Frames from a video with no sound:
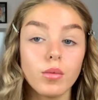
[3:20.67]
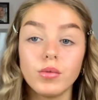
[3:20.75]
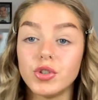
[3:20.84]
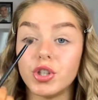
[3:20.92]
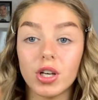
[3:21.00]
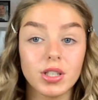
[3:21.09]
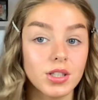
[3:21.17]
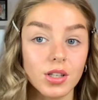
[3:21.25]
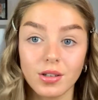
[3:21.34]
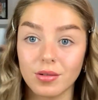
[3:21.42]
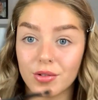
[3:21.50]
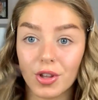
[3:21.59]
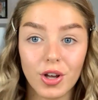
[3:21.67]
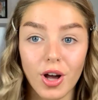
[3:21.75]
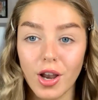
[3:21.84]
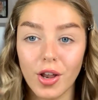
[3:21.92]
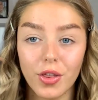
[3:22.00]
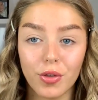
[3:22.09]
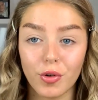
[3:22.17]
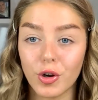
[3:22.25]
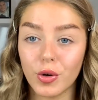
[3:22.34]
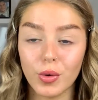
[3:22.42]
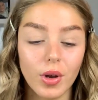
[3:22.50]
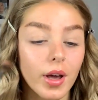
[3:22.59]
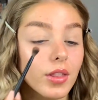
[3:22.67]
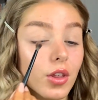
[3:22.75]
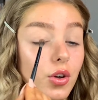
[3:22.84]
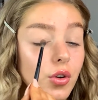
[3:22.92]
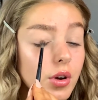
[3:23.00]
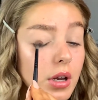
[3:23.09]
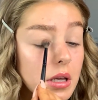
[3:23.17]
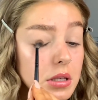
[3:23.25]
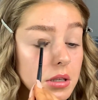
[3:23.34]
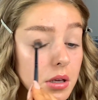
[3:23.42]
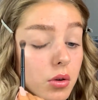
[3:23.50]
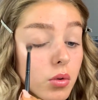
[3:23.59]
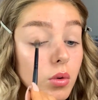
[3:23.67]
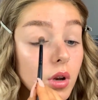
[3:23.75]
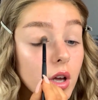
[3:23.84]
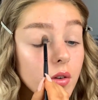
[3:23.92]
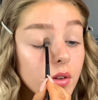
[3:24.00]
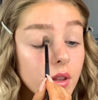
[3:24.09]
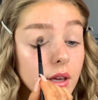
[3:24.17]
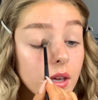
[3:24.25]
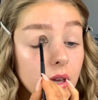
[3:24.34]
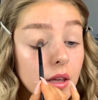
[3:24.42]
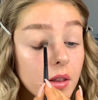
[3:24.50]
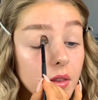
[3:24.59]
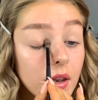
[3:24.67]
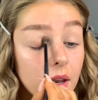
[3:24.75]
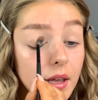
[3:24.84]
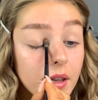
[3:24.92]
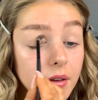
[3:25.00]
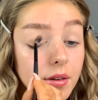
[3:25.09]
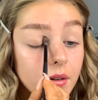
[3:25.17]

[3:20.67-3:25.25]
dust the colour through like the crease, like all over the lid,